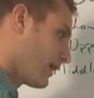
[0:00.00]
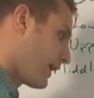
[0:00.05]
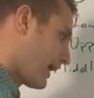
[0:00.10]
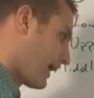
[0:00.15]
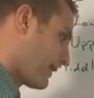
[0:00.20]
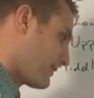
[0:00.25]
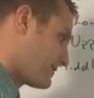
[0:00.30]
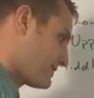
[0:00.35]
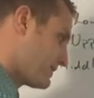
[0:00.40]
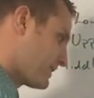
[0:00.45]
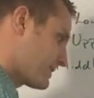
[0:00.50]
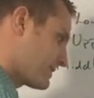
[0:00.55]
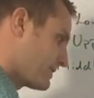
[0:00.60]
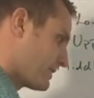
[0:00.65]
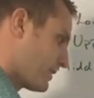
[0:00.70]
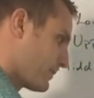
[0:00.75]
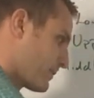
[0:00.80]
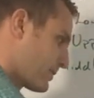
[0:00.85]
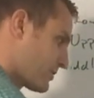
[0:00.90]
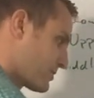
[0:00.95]
I have 6
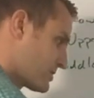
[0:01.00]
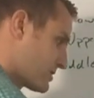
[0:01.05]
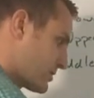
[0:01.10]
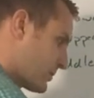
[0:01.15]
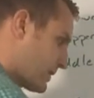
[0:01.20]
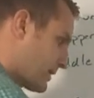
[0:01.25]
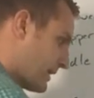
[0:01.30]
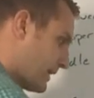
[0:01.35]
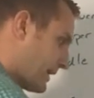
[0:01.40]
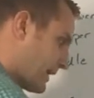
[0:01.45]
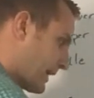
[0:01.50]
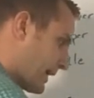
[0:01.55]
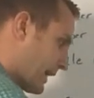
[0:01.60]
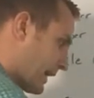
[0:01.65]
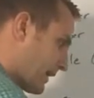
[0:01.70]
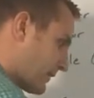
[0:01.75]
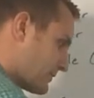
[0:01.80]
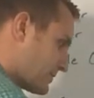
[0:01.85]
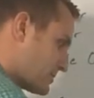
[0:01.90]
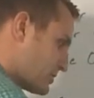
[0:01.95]
numbers, so again I
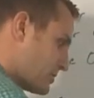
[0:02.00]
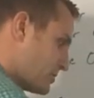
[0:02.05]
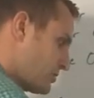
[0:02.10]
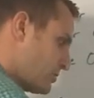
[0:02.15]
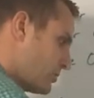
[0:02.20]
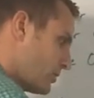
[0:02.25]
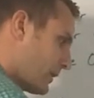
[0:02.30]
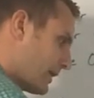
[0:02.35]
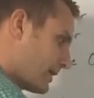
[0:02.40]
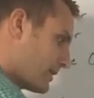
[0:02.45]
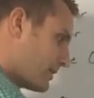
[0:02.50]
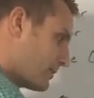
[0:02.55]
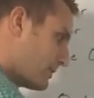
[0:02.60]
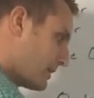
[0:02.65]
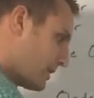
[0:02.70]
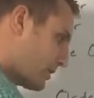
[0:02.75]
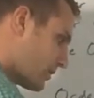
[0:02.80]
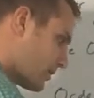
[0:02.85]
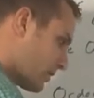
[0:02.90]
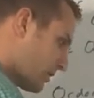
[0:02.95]
have 2 in the
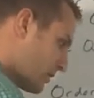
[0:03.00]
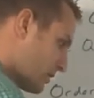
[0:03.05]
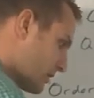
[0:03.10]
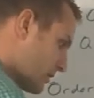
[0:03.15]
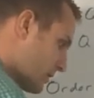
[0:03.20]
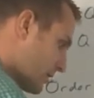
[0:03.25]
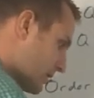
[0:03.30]
middle.